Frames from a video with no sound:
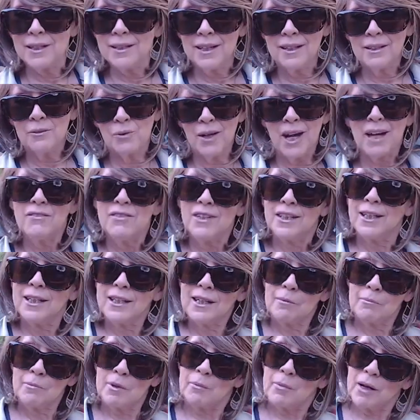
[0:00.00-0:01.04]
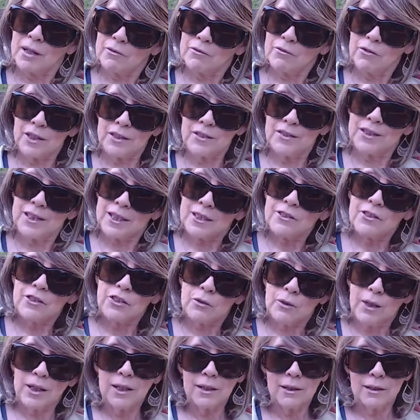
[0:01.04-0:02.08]
anyway, I feel like I'm among friends here,
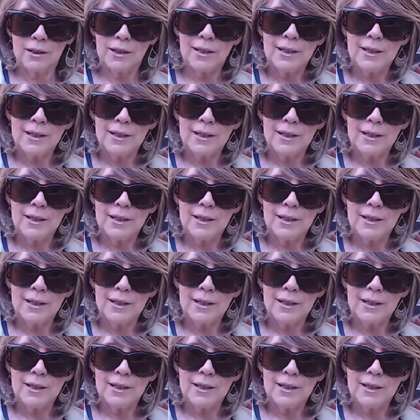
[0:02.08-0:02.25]
so I can